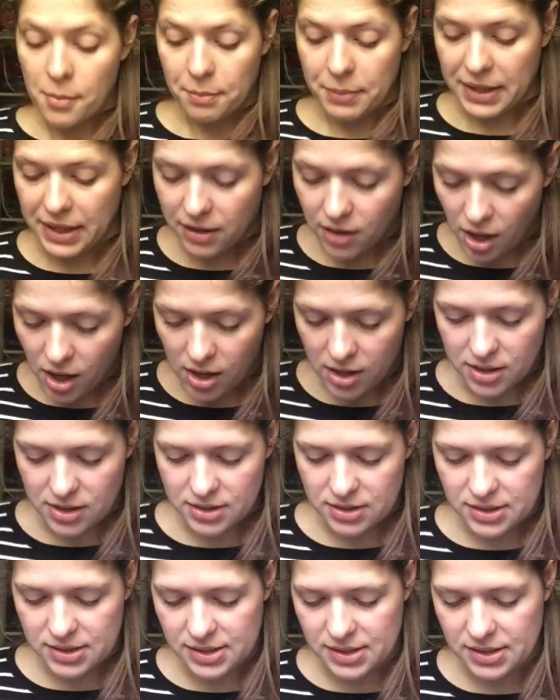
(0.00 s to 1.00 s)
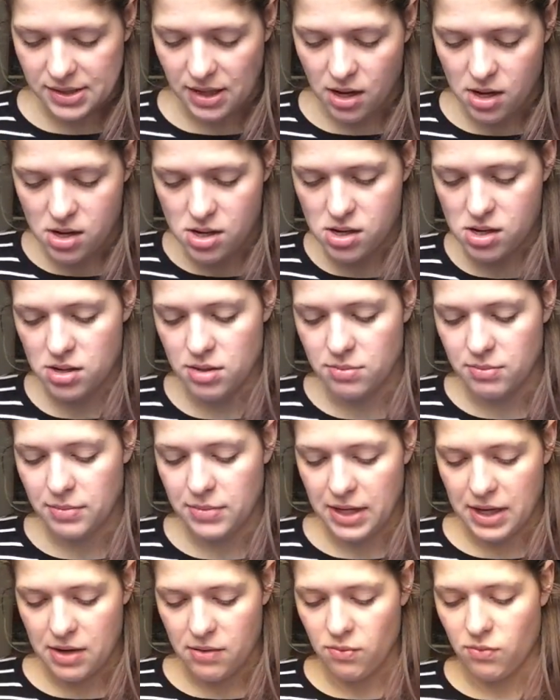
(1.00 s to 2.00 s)
Because
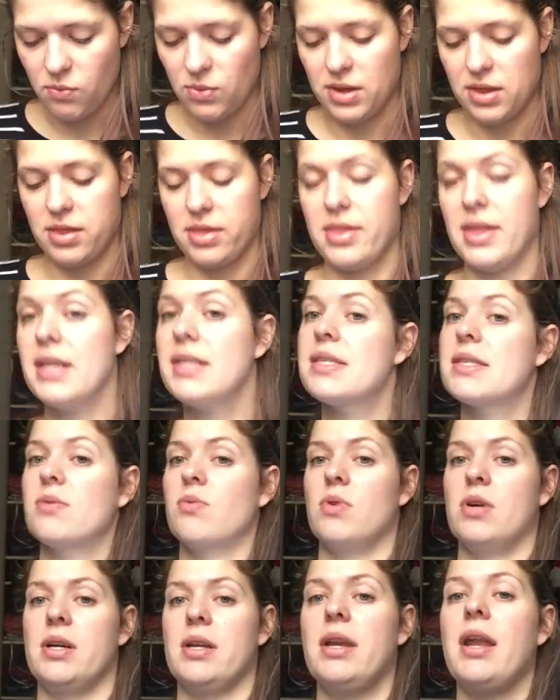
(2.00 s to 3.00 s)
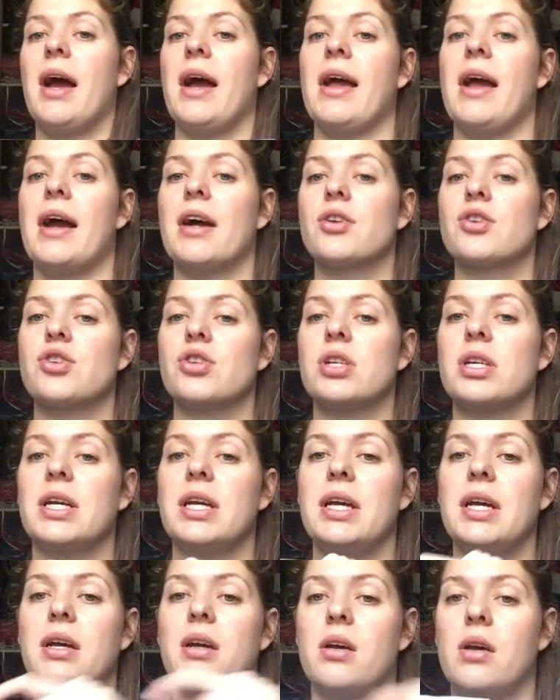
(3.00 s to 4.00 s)
with this one, I
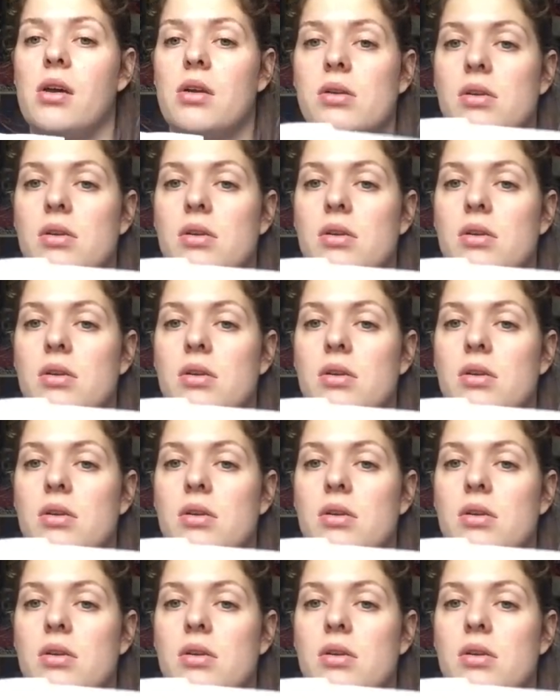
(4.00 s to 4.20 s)
actually